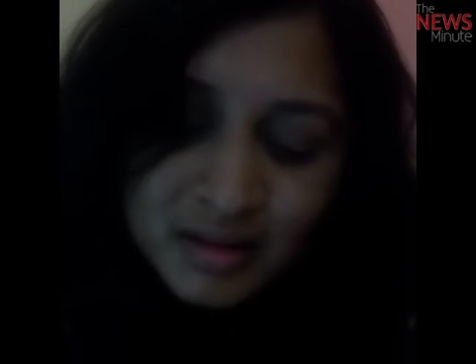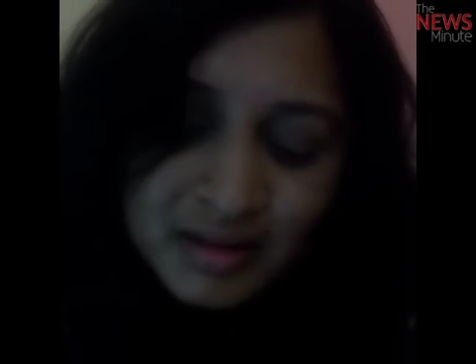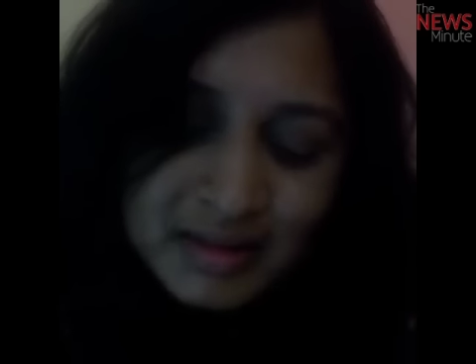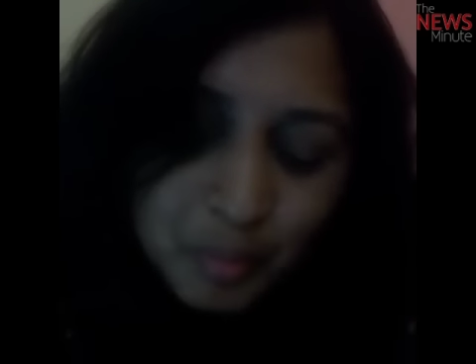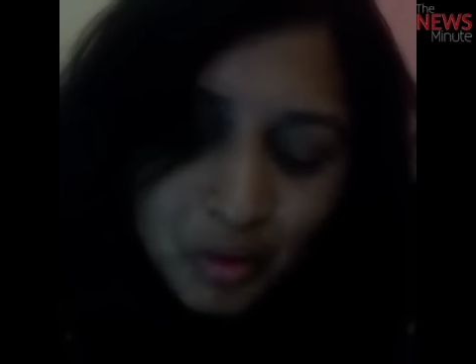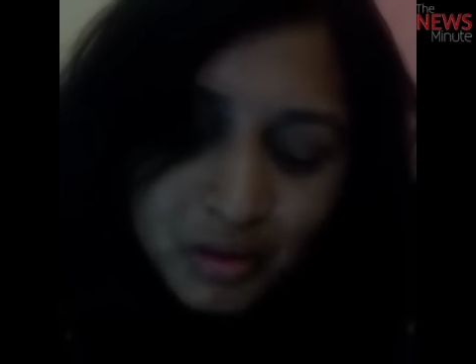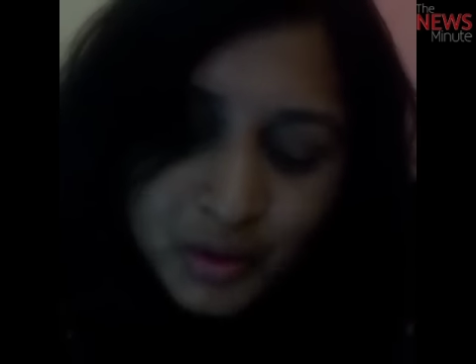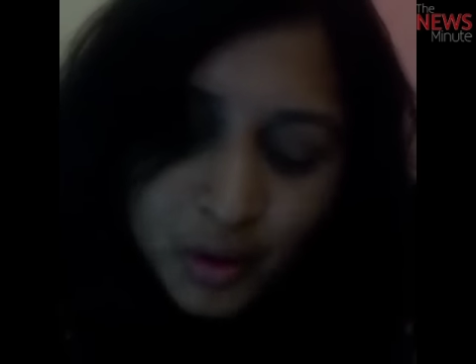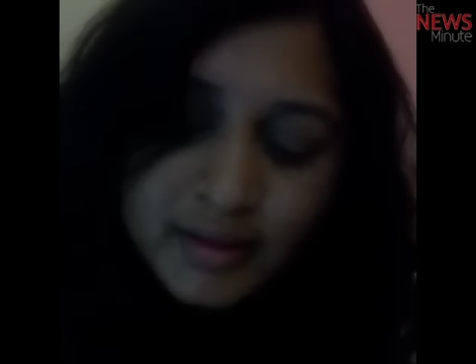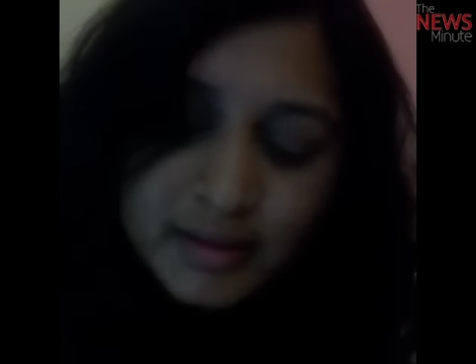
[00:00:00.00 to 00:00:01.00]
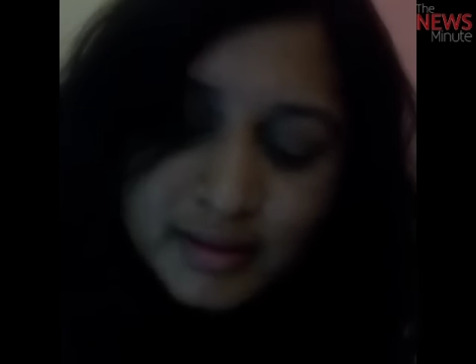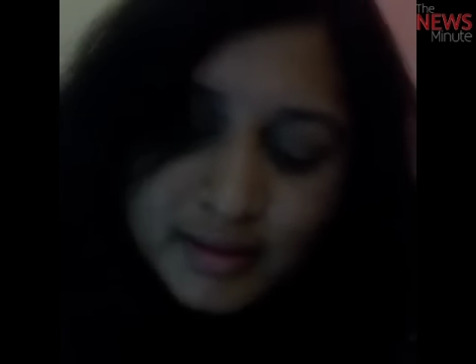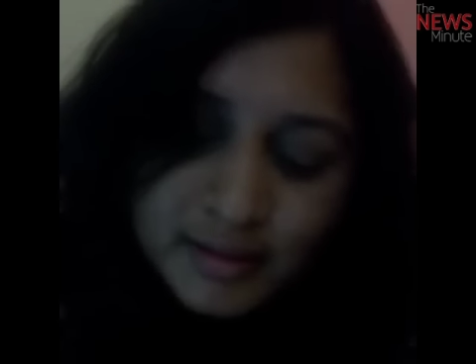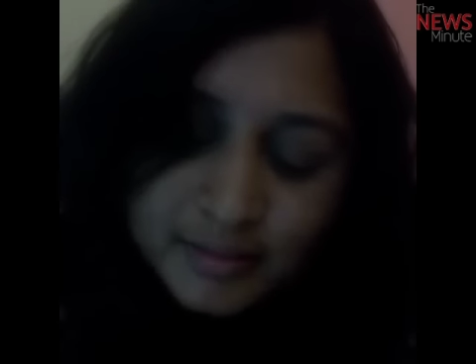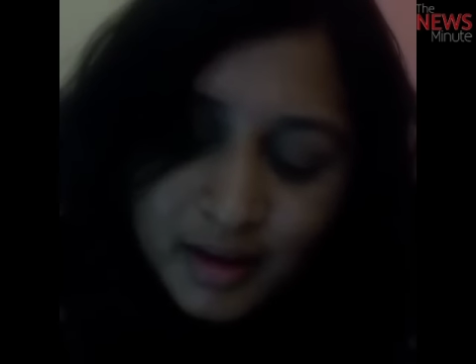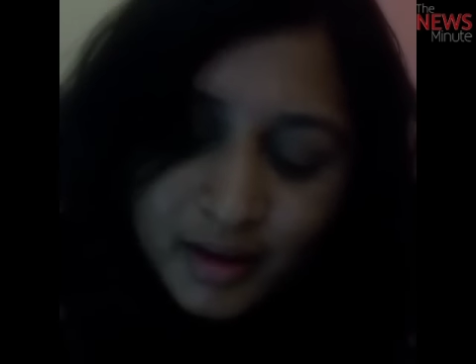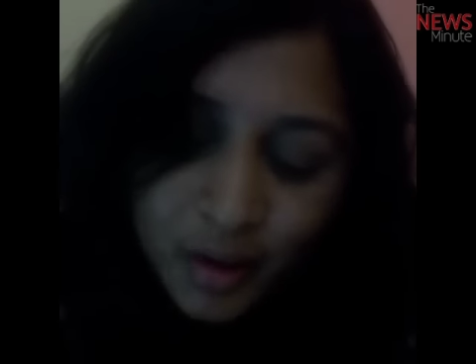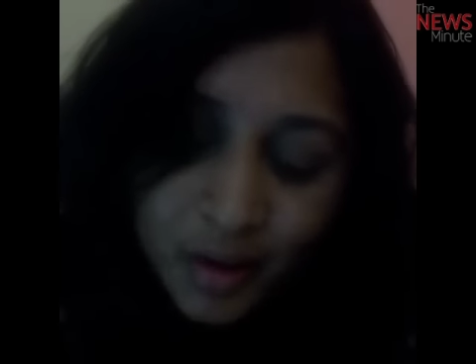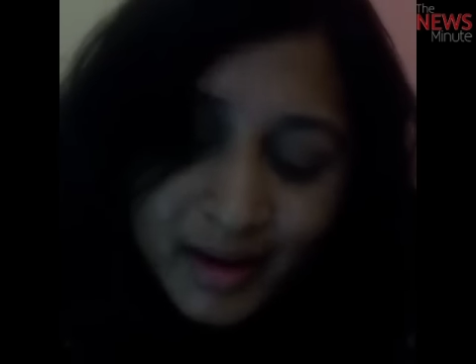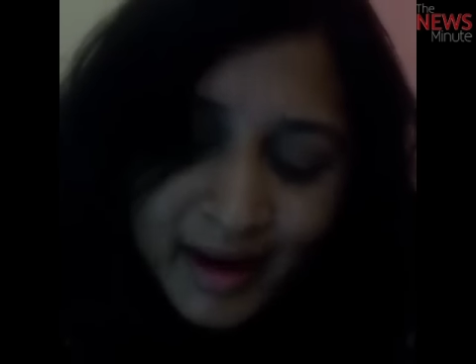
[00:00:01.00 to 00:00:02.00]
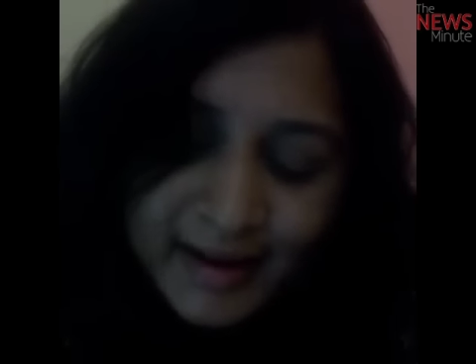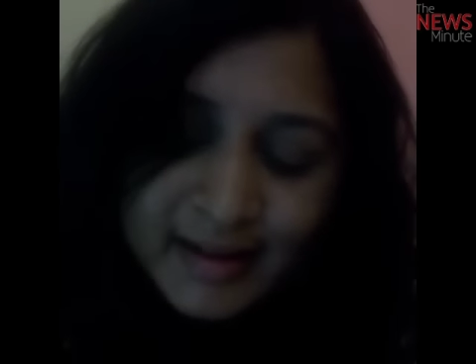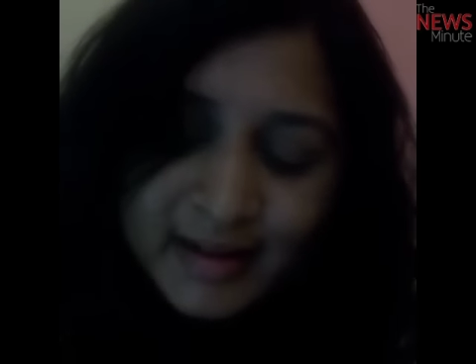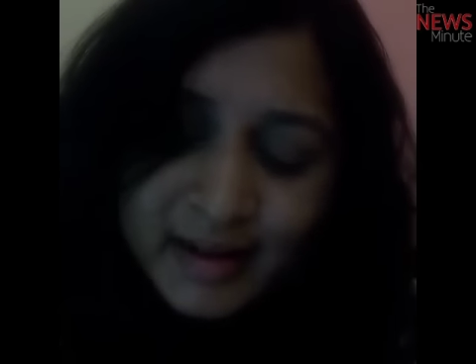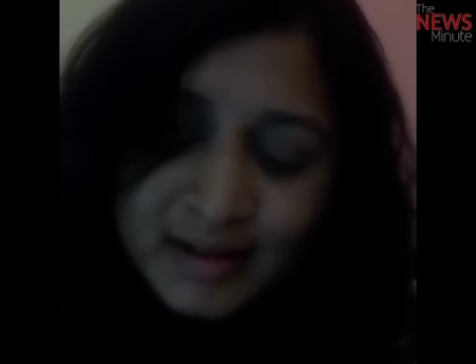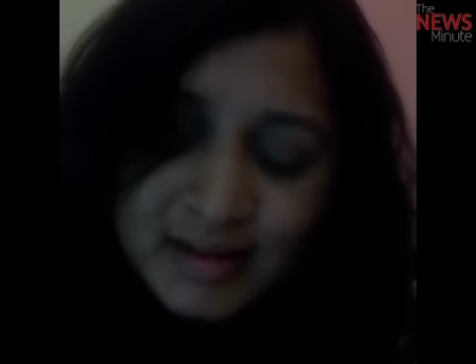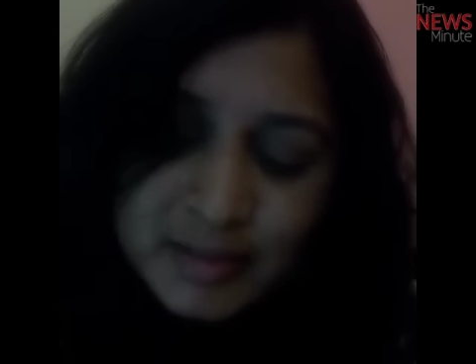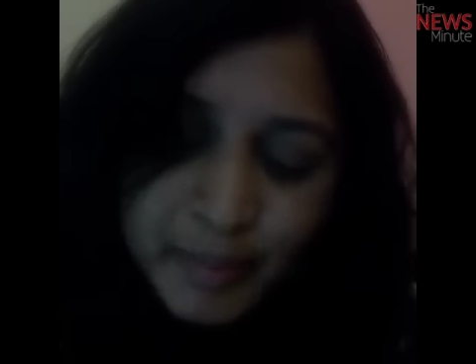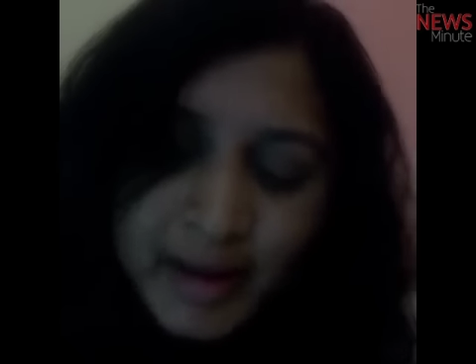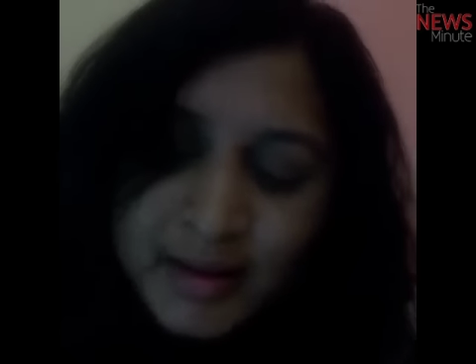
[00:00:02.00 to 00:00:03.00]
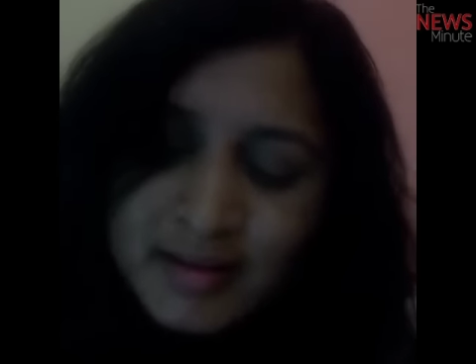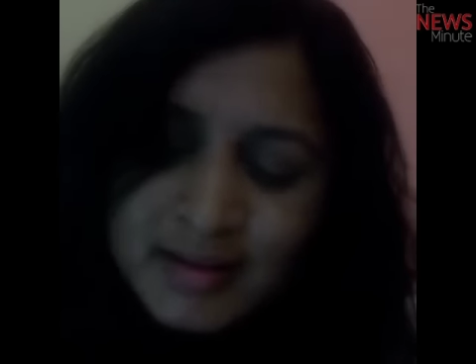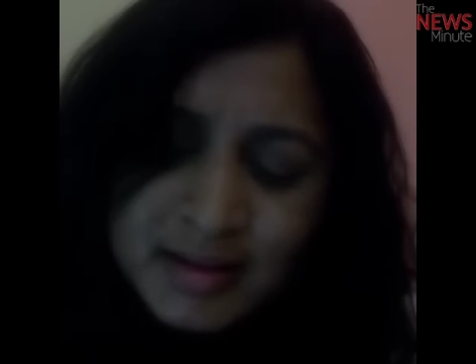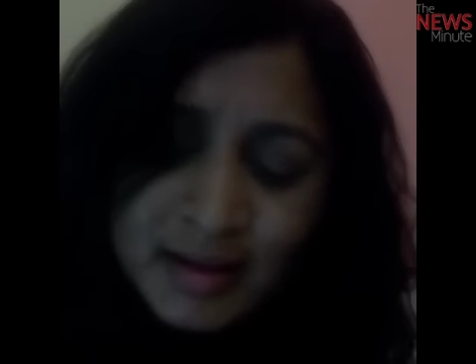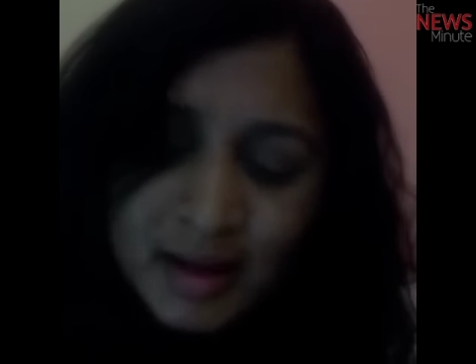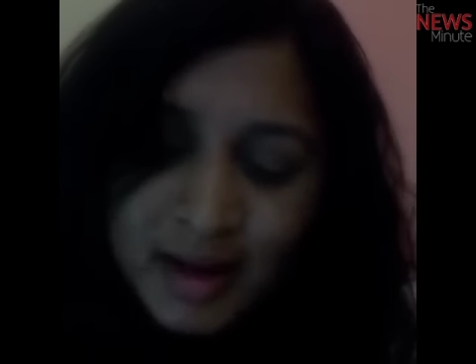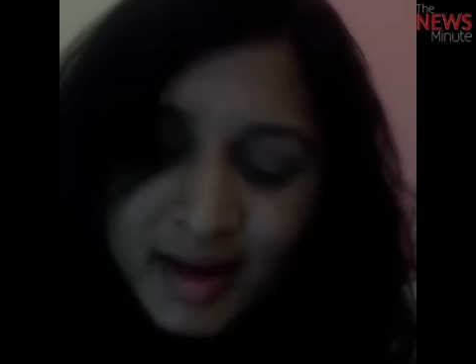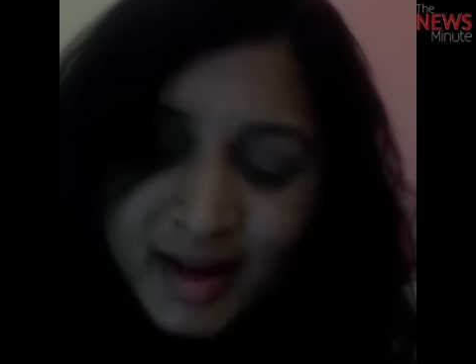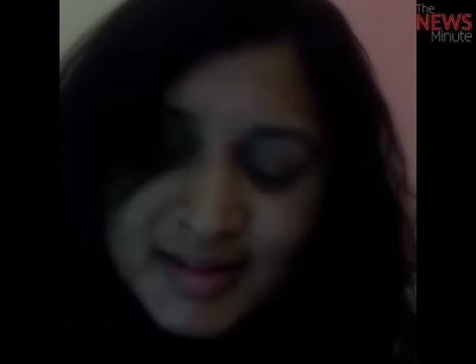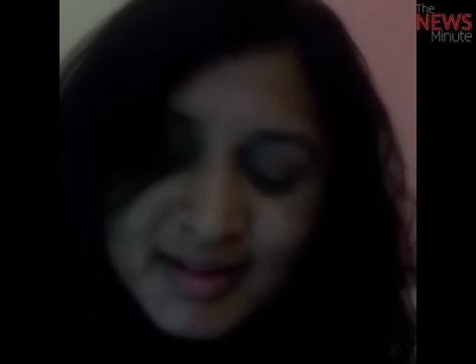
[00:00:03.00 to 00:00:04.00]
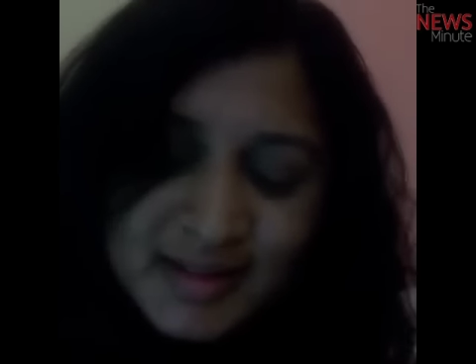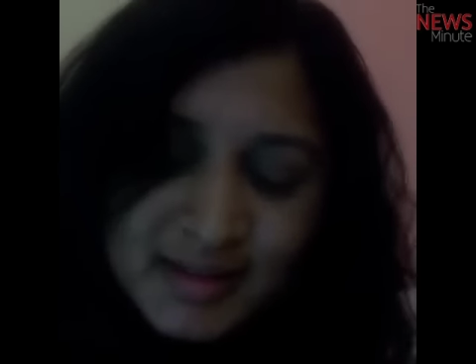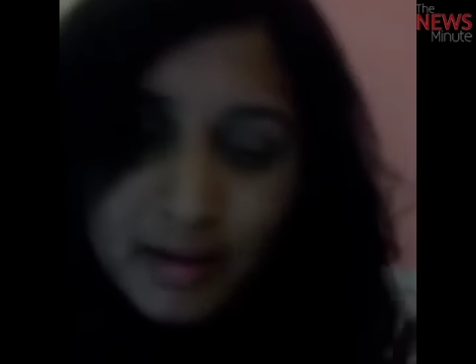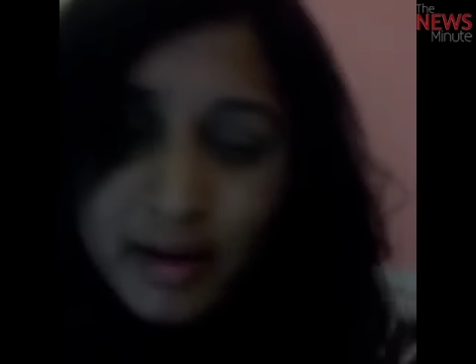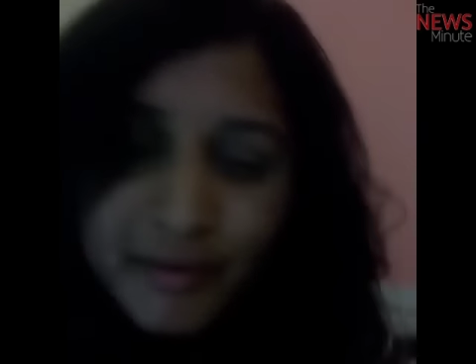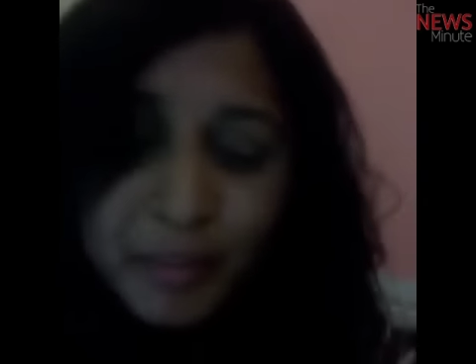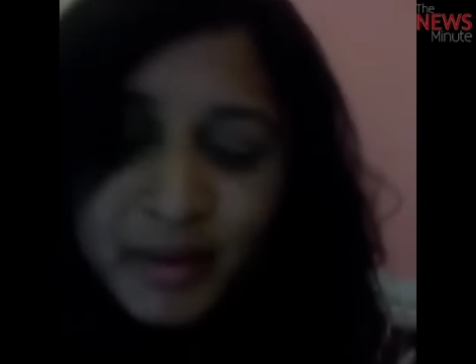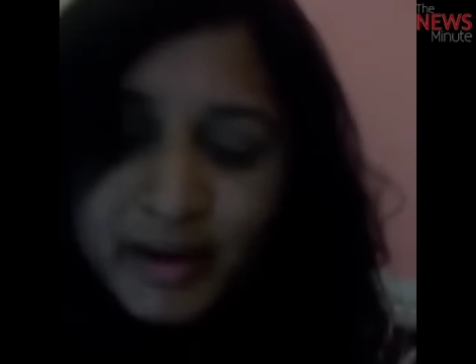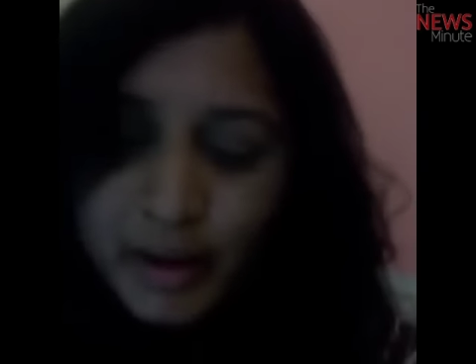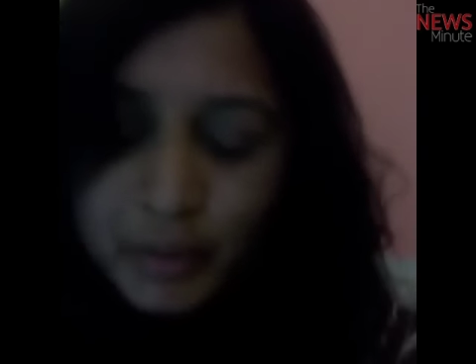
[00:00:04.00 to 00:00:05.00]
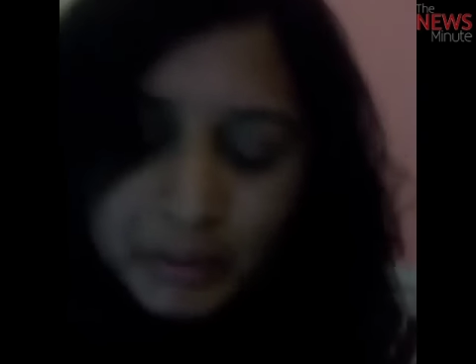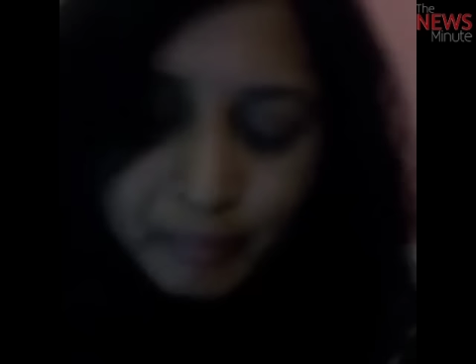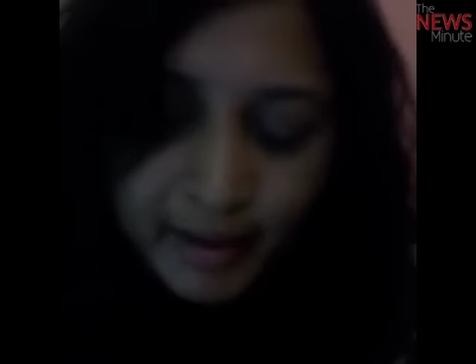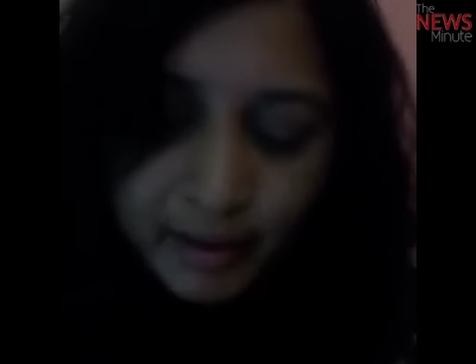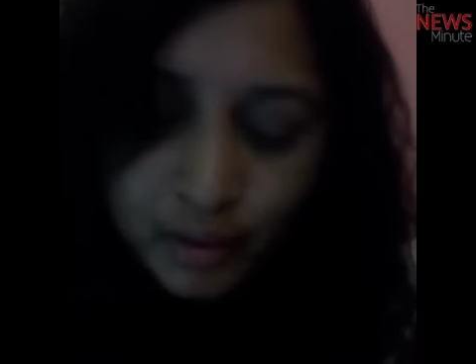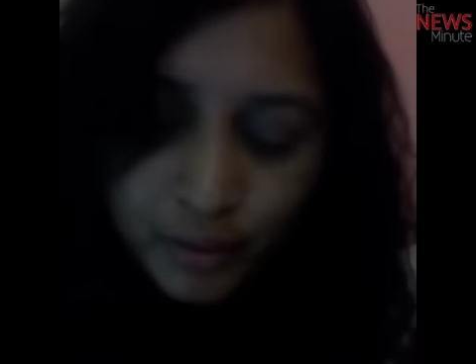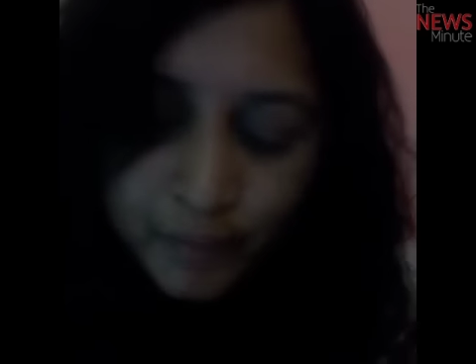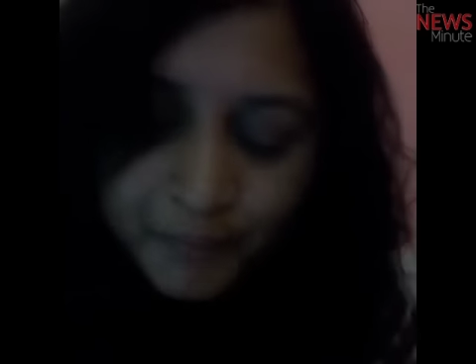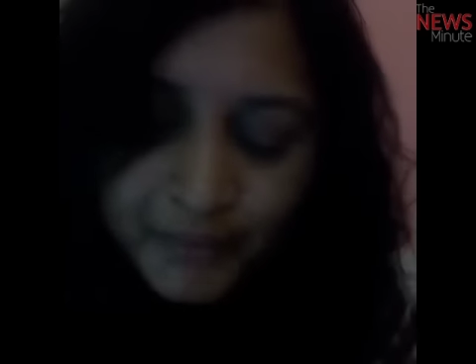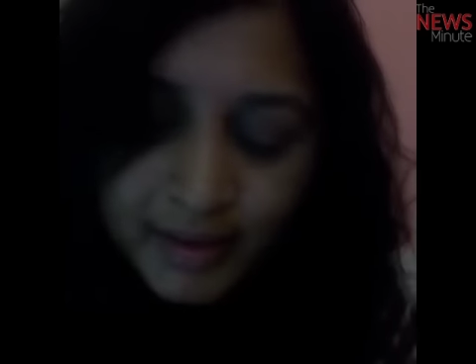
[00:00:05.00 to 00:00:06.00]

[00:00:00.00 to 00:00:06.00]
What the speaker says: small daughter are all handling it, his parents and sister, everybody out in Bangalore.